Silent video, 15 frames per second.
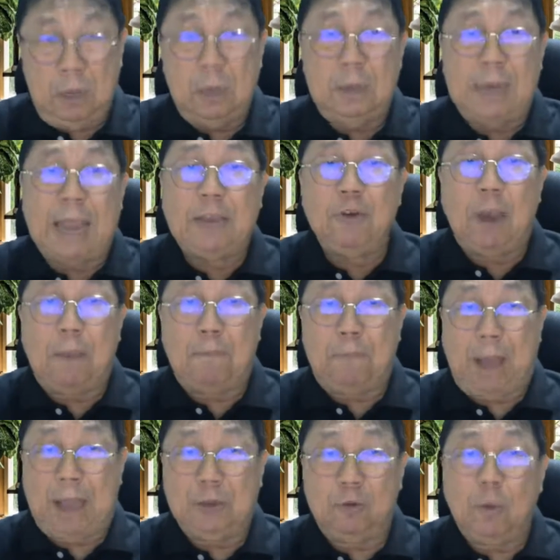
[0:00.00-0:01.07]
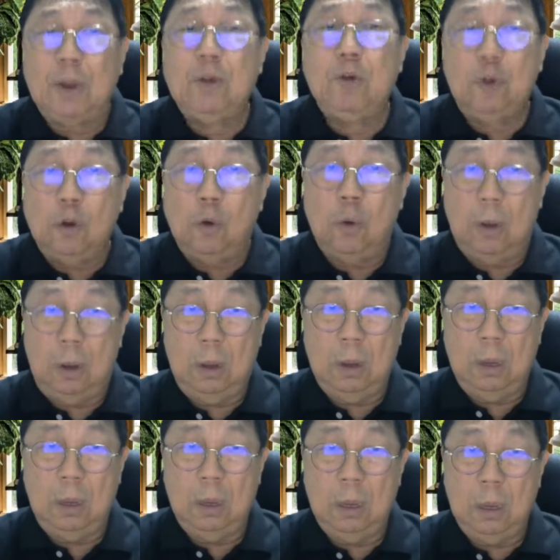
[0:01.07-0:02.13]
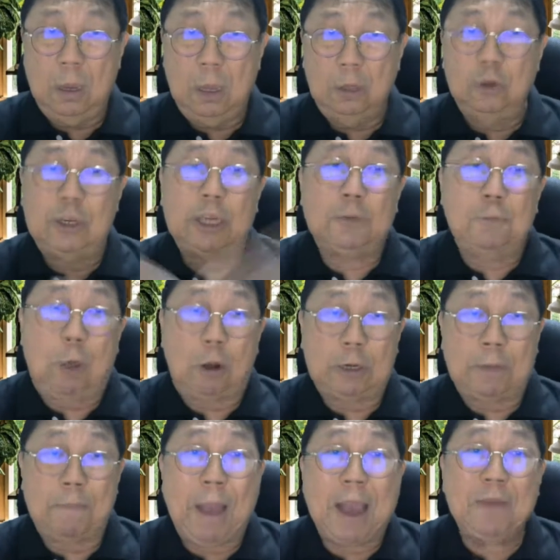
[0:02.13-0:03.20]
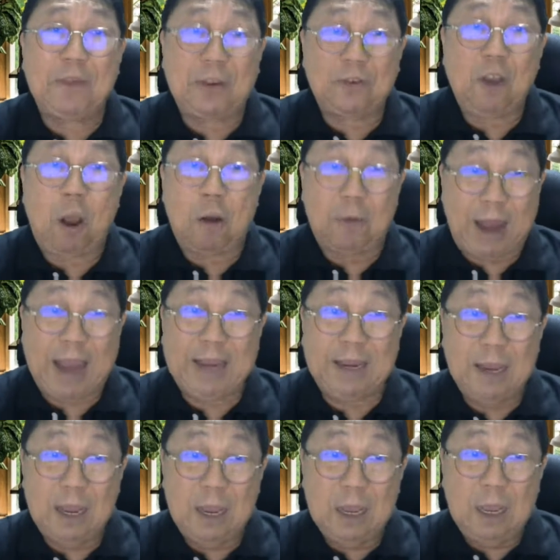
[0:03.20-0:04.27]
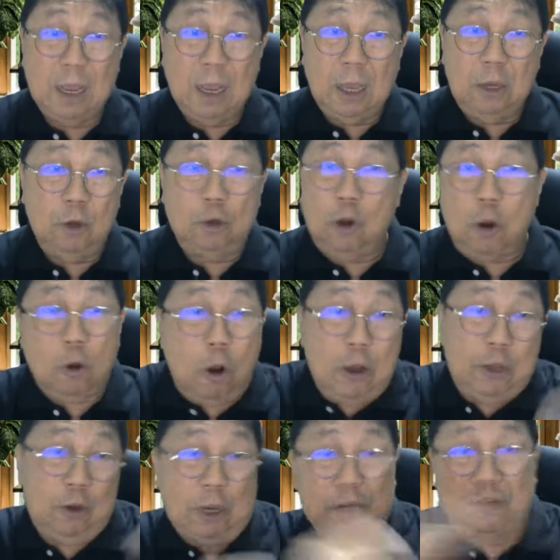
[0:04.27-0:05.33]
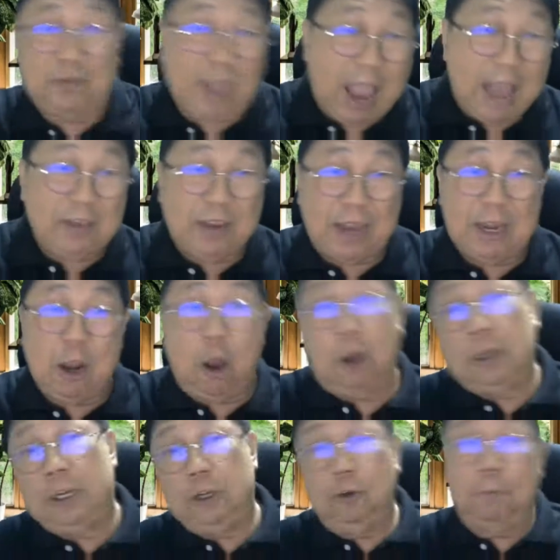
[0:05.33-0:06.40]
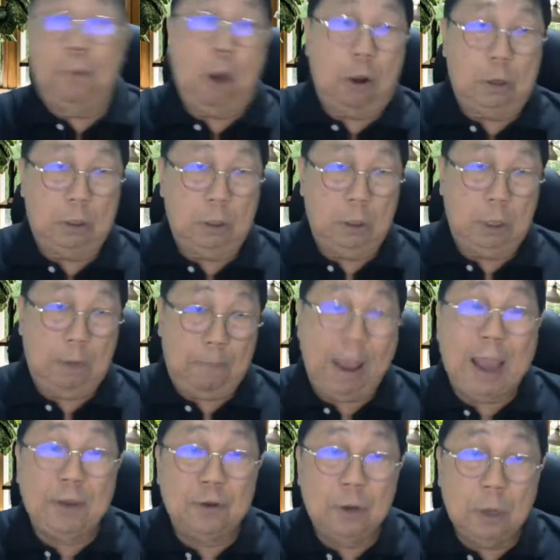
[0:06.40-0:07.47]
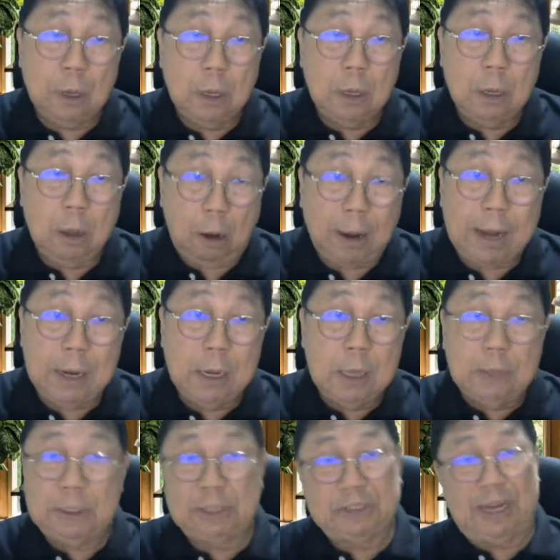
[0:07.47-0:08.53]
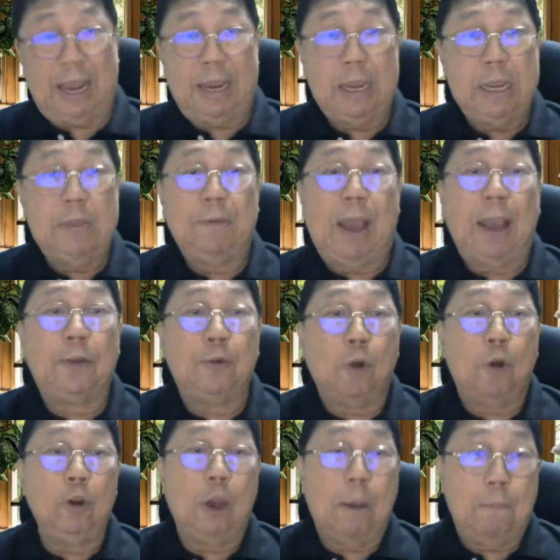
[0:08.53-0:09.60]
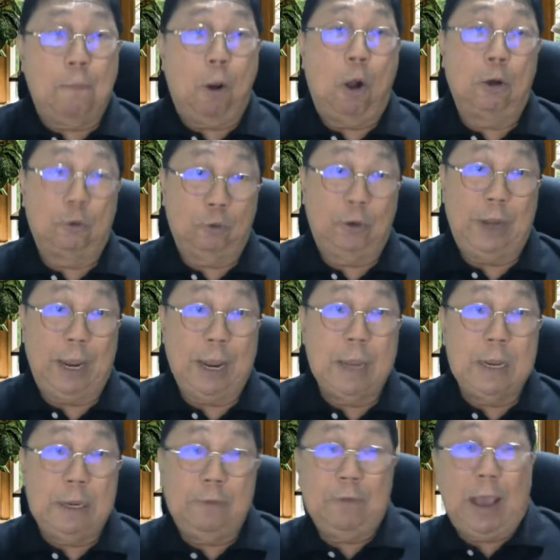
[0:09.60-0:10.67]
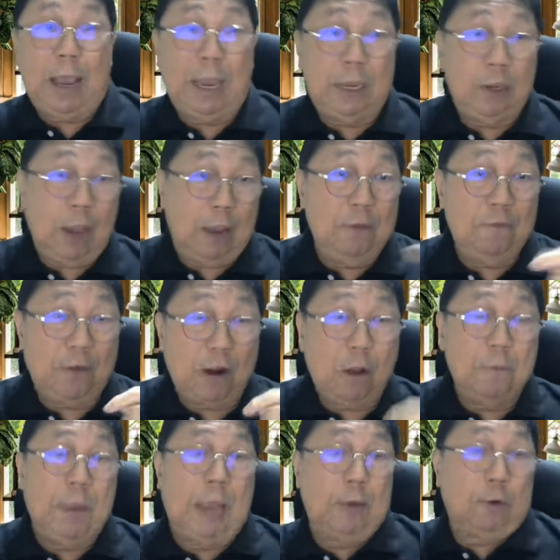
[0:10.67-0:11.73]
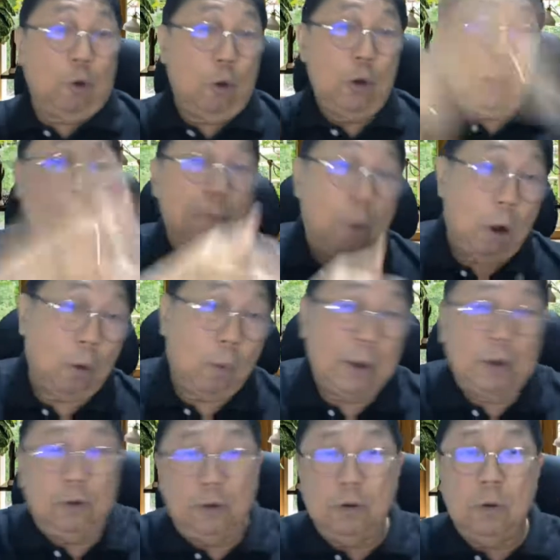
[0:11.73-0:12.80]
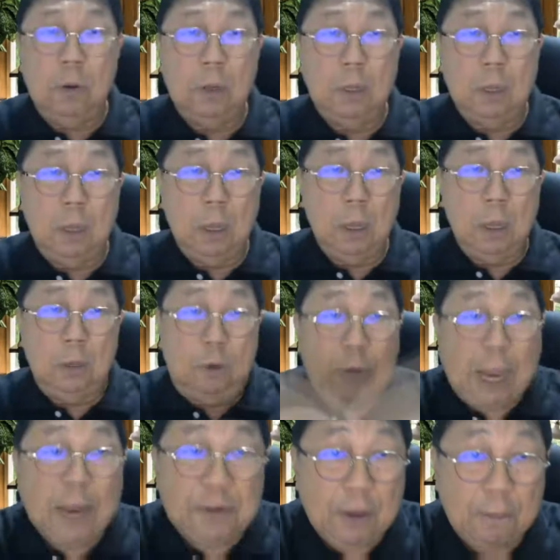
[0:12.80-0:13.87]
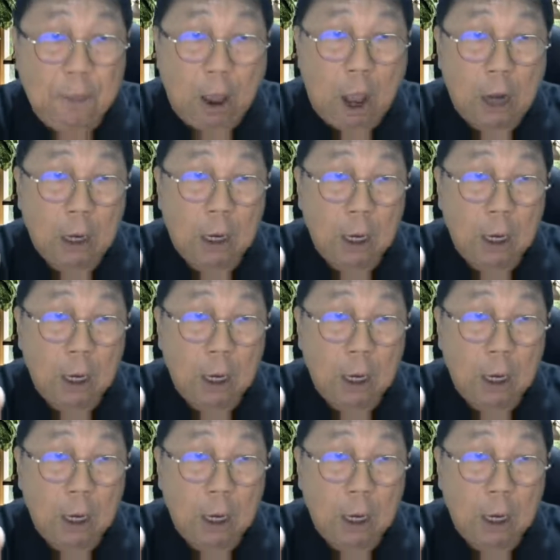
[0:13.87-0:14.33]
lend you a punch, what do? You just block the punch, that's all, right? You don't go into a stance and then only you block the punch. All right? Just like if I throw you a ball today, if you are in front of me, I throw you a ball, what do? You catch the ball.